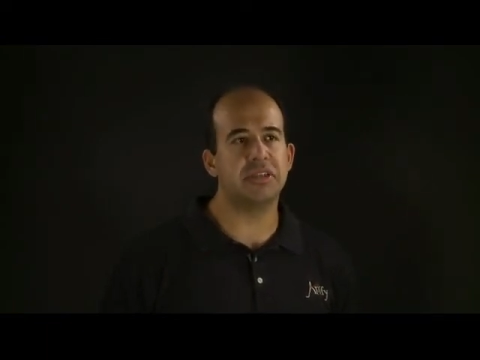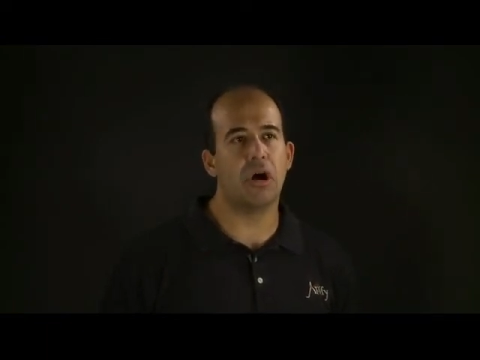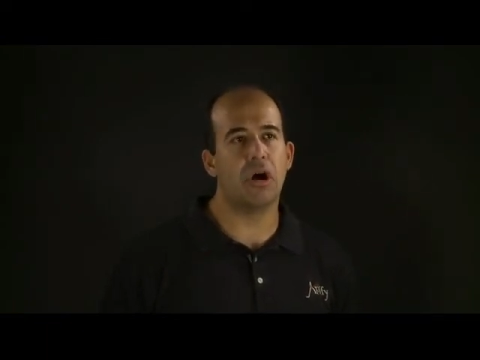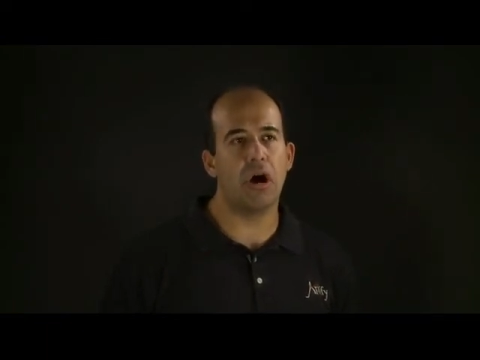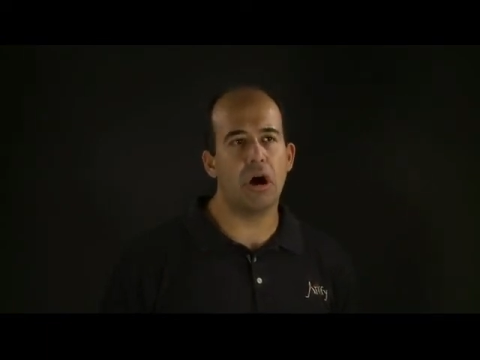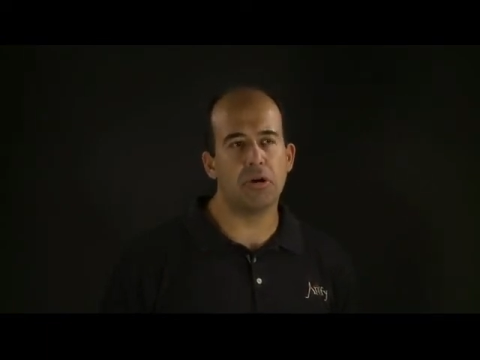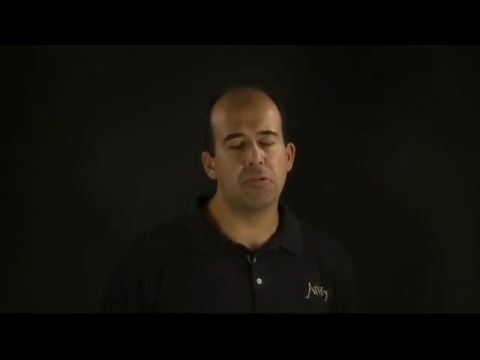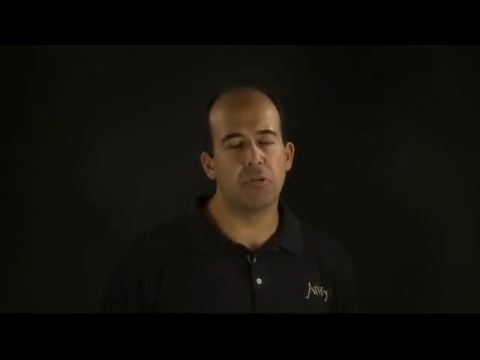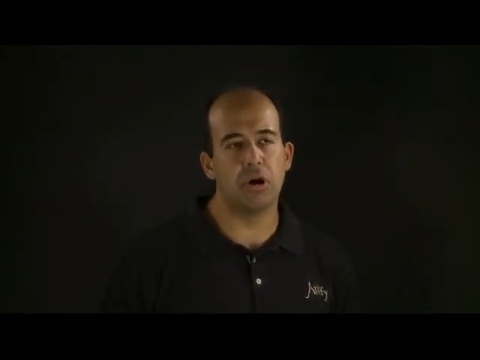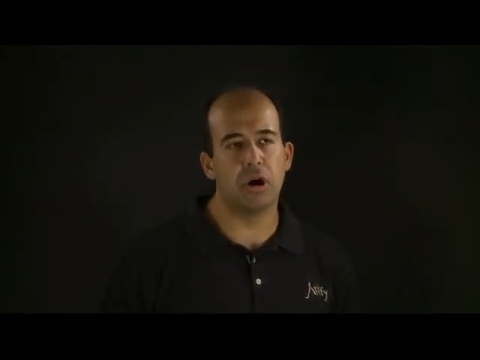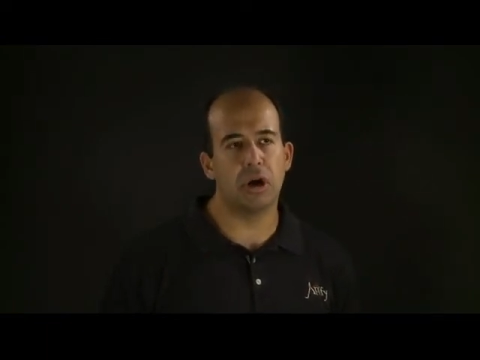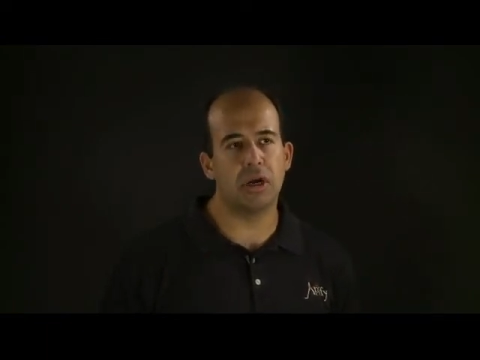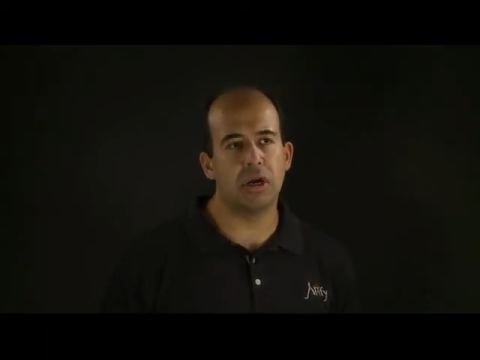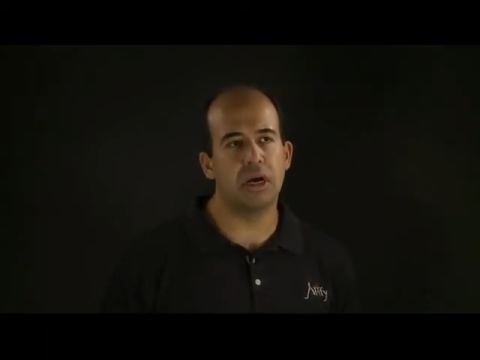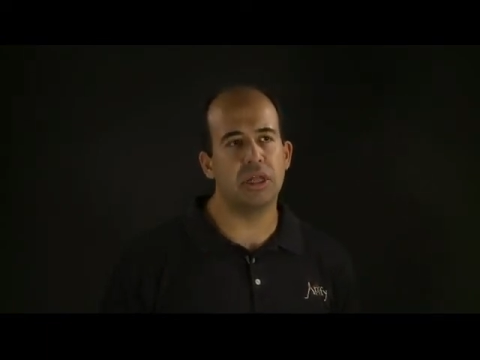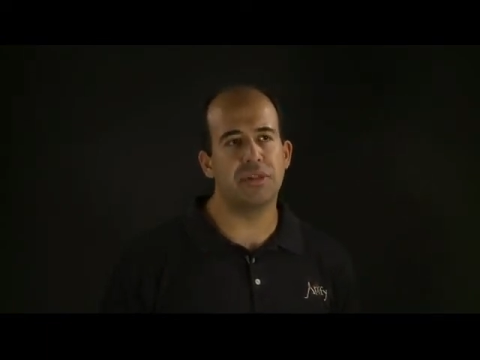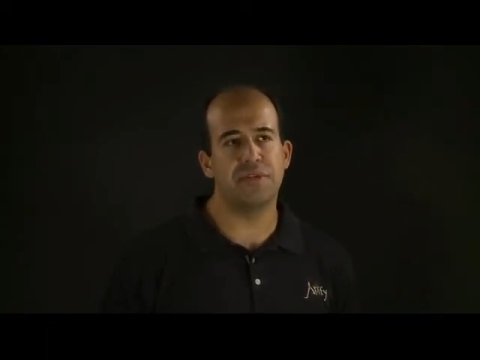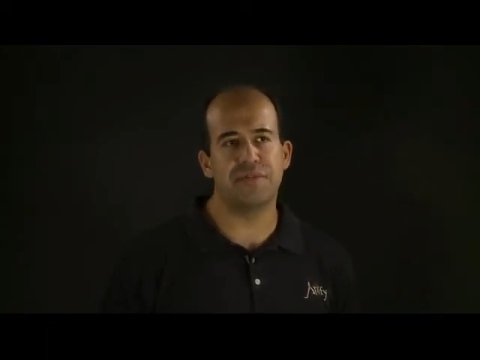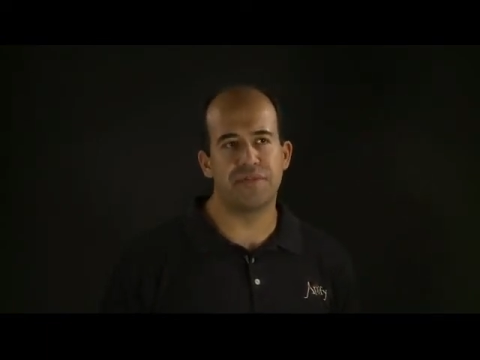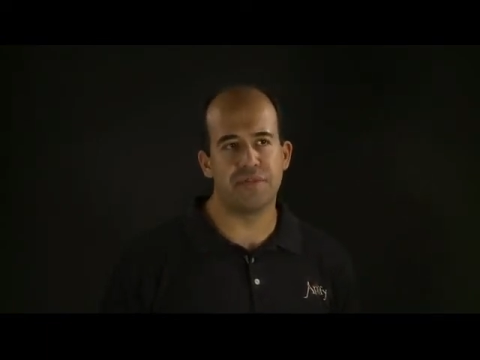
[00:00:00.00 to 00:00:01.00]
hard work
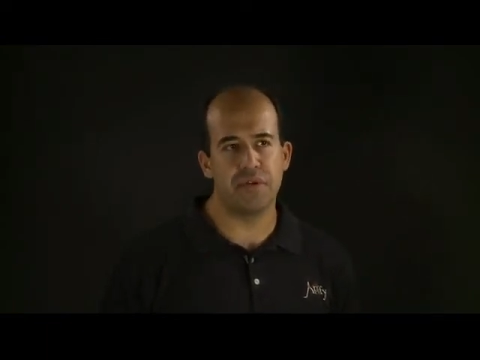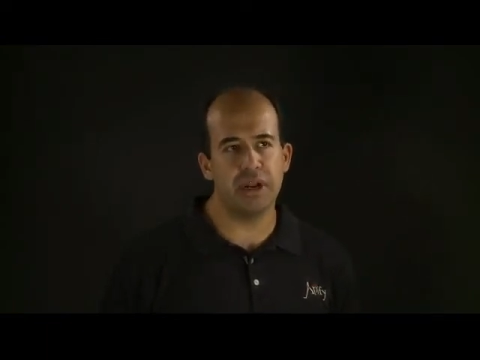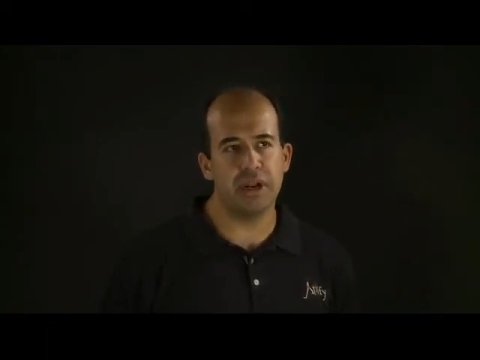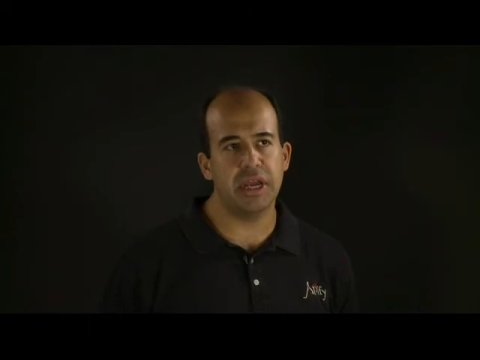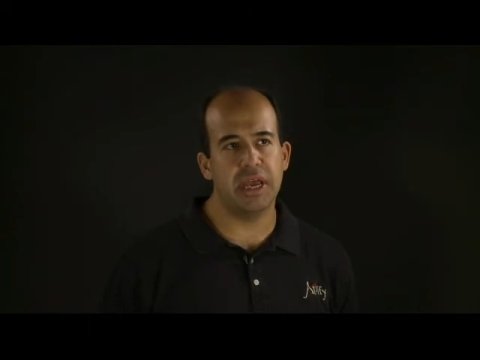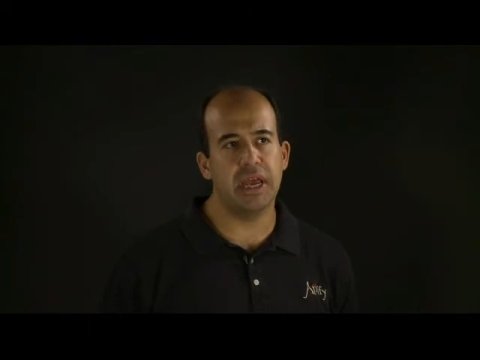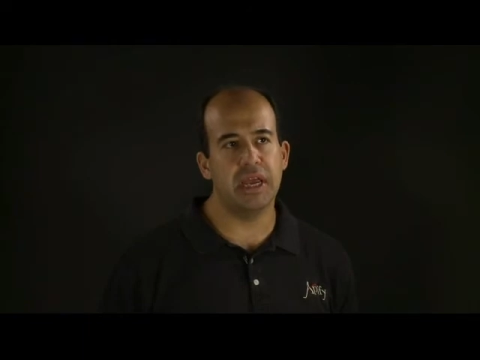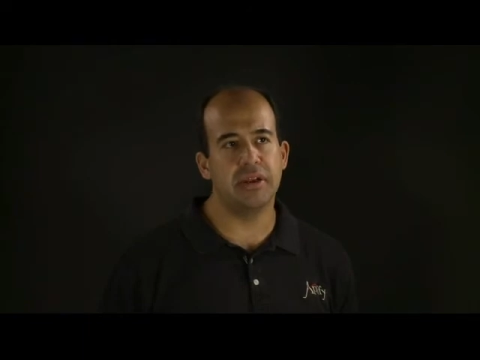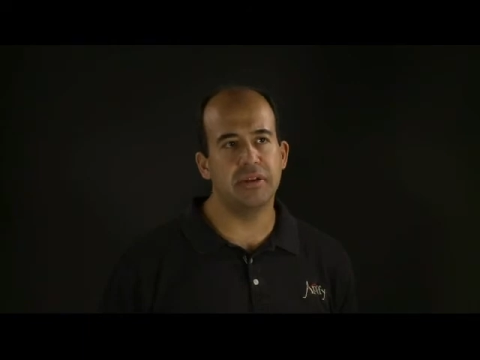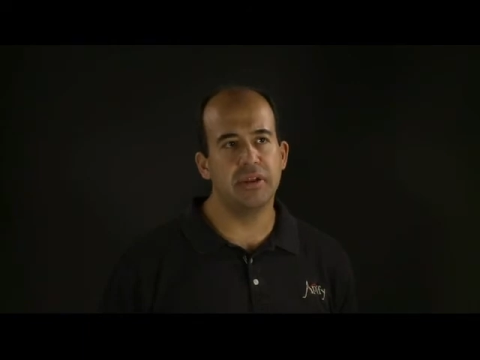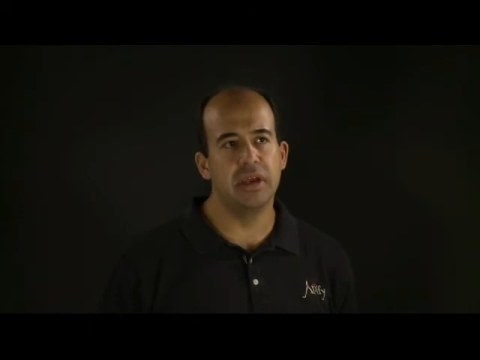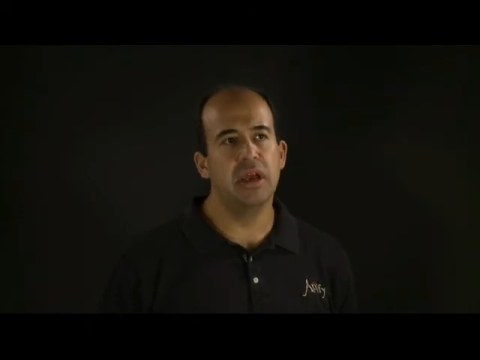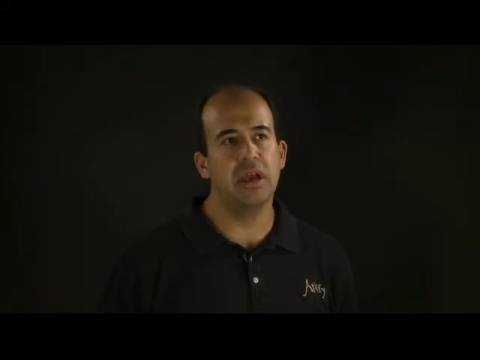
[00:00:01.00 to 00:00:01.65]
on the front end